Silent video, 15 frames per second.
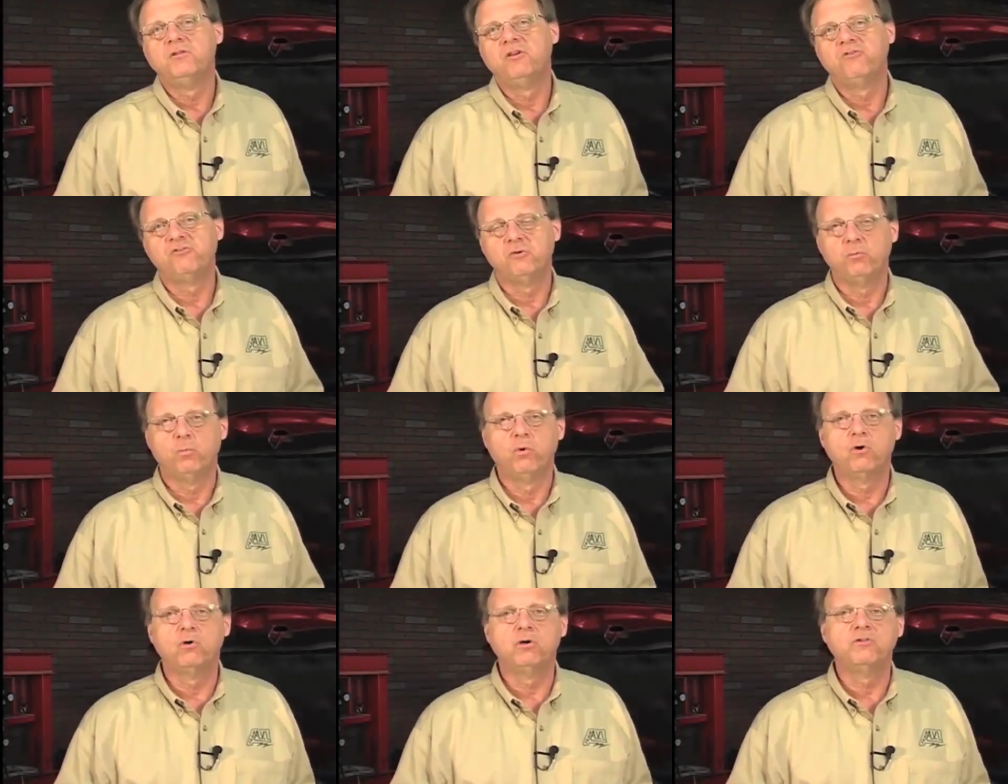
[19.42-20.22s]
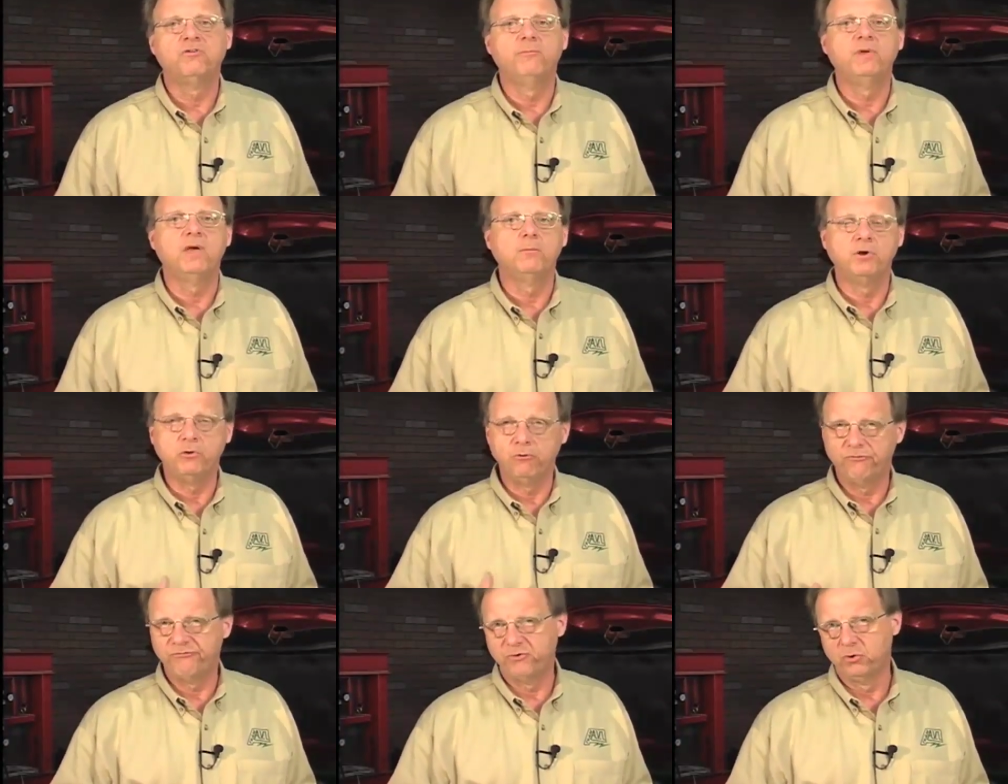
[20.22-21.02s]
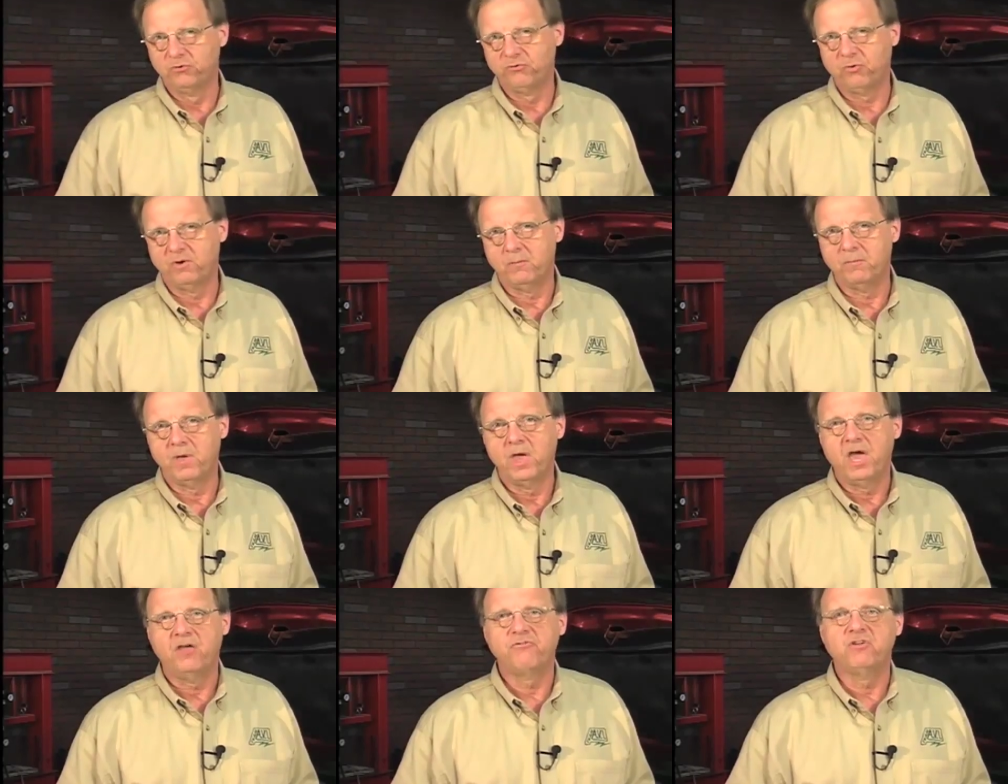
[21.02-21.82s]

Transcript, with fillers: in addition, we're going to be able to use fuel trim